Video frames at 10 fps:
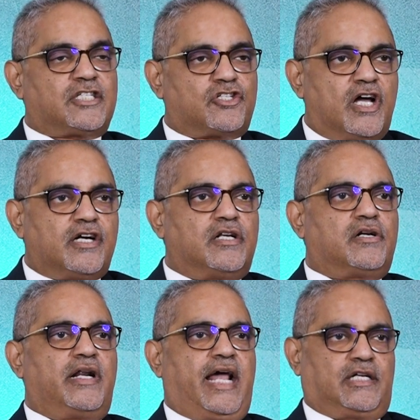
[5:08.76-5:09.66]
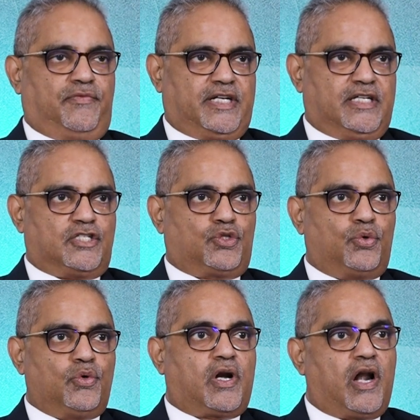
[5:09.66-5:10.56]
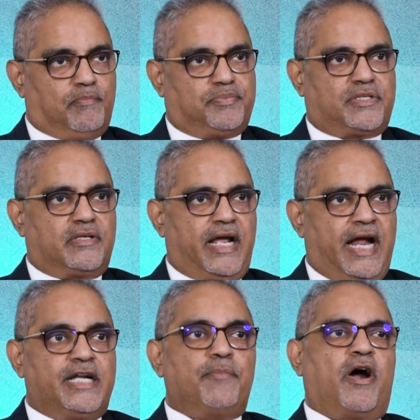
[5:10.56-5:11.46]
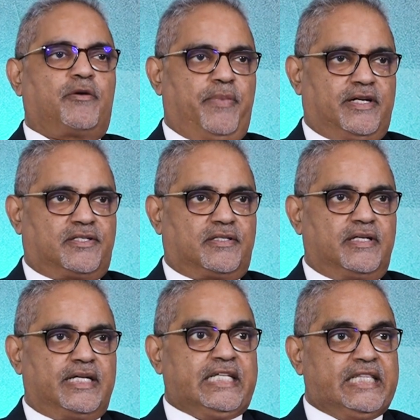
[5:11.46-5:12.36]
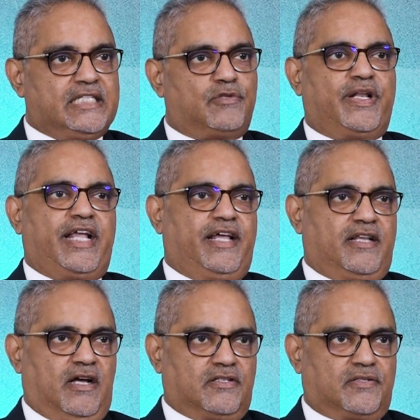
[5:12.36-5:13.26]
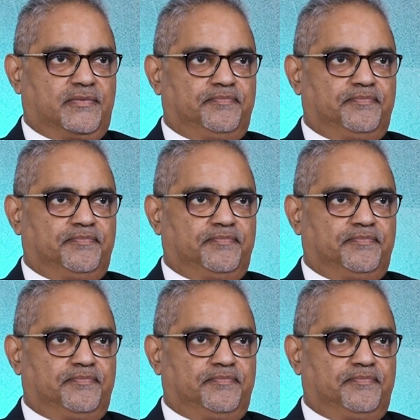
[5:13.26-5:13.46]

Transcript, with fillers: extracurricular activities through clubs and departments in these very areas.